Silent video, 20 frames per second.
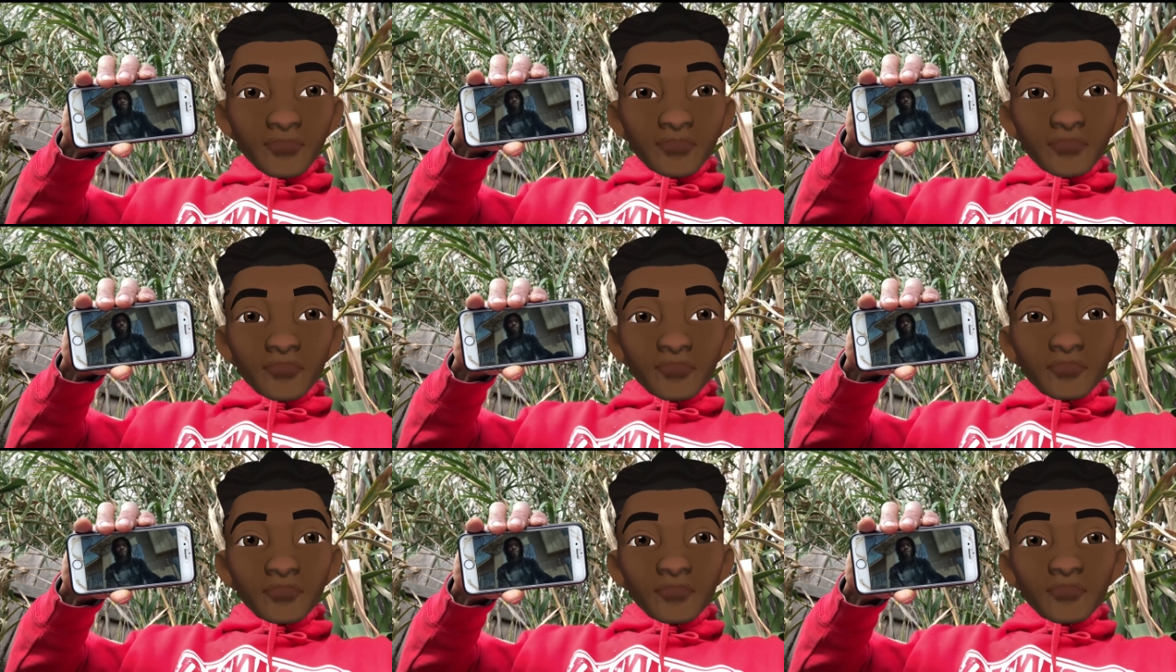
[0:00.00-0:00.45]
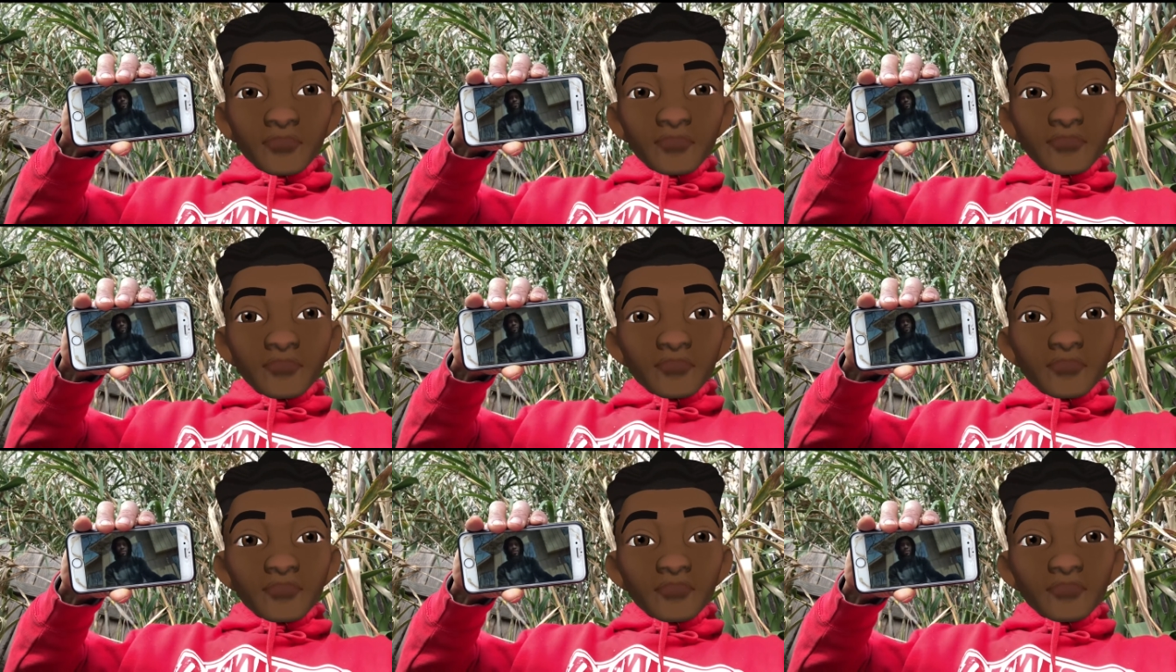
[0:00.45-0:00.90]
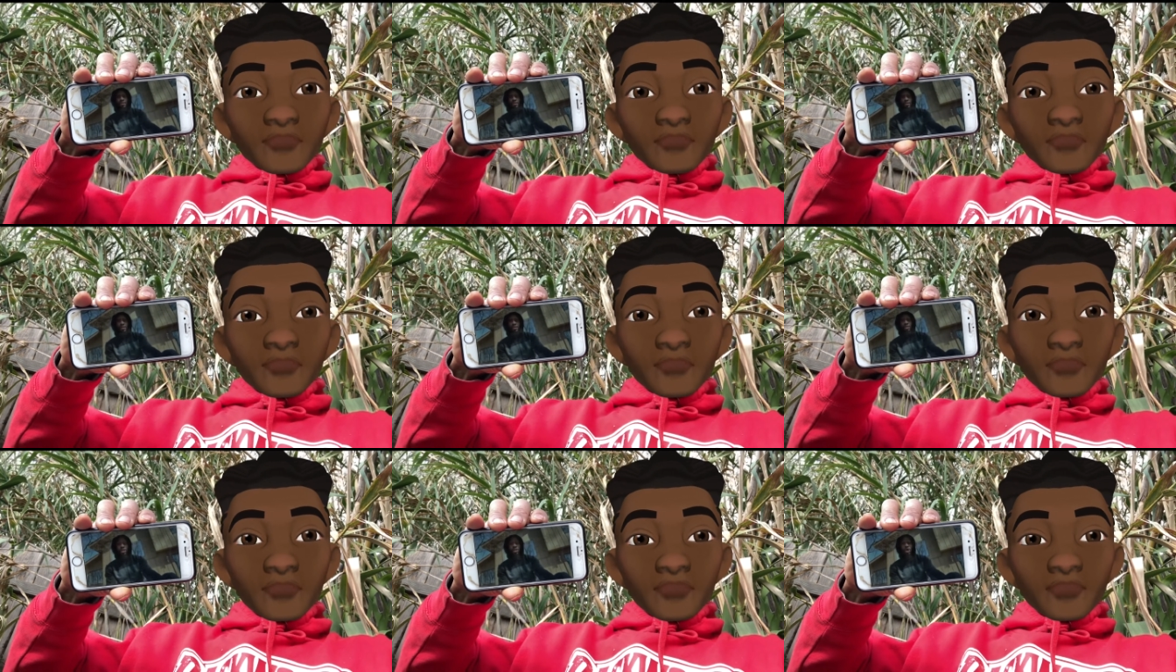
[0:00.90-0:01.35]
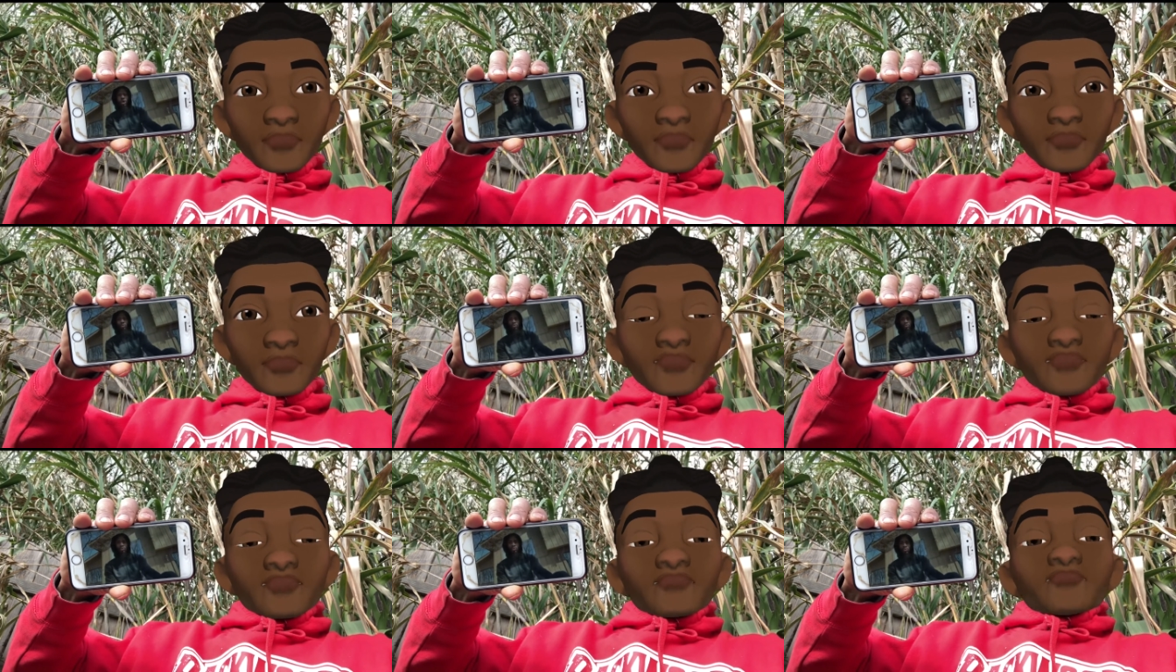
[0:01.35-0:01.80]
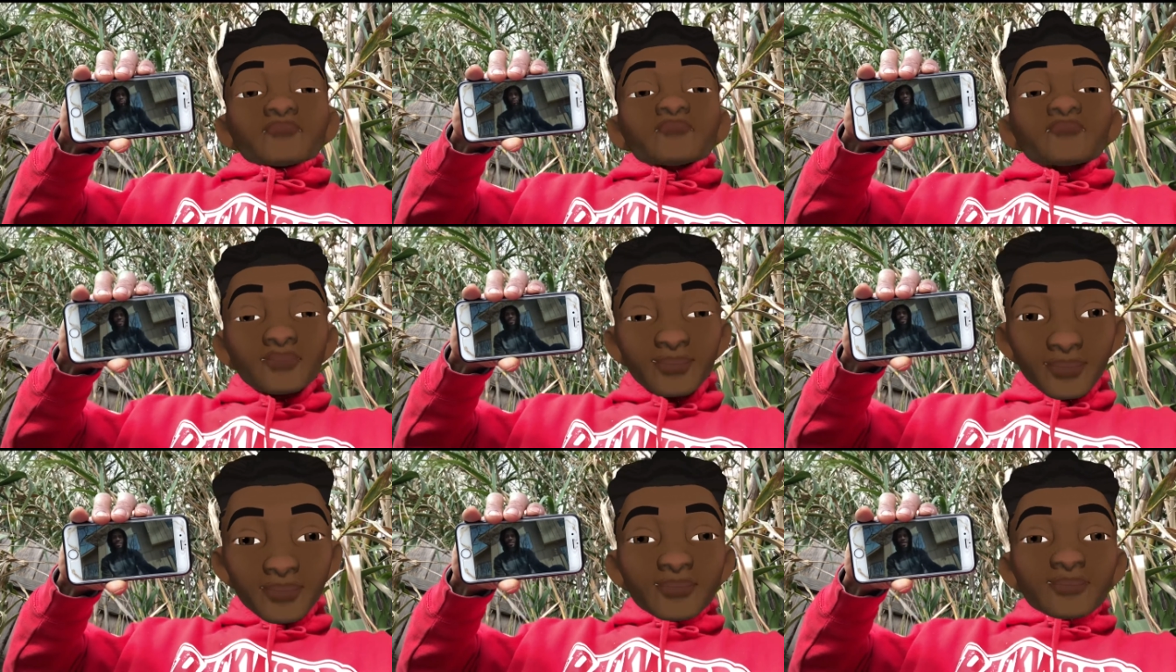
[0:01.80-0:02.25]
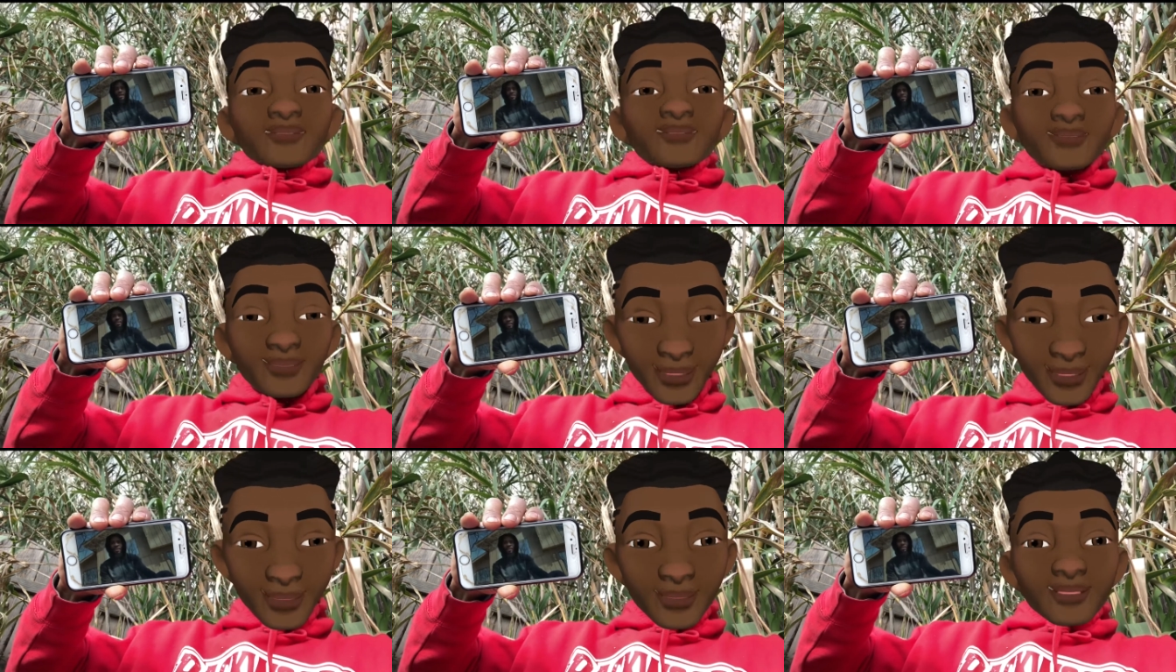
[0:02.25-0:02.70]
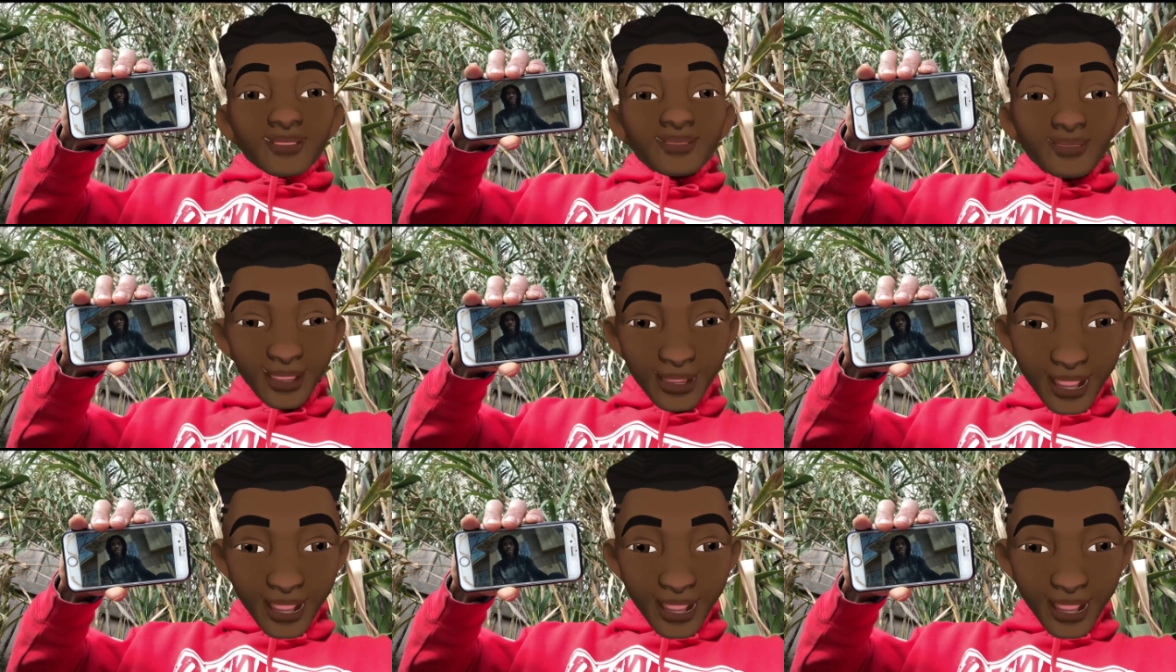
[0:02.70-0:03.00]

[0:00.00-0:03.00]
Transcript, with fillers: your spirit knows what's coming.